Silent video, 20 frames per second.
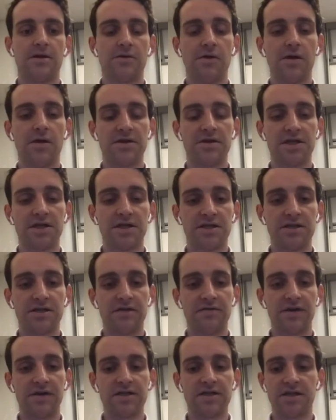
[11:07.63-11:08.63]
There are
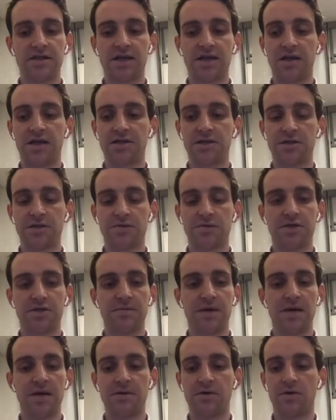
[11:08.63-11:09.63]
additional investigations which
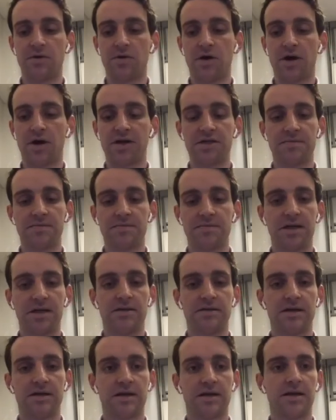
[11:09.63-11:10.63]
may be required depending
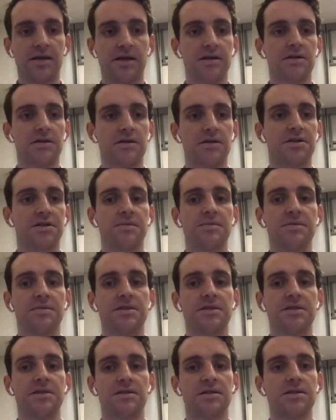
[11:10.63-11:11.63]
on the clinical
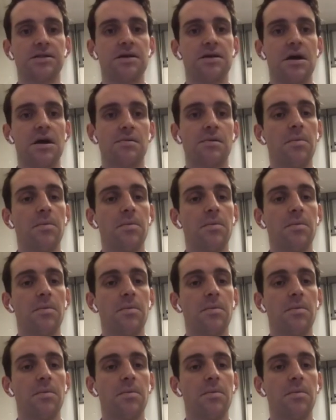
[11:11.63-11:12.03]
circumstance.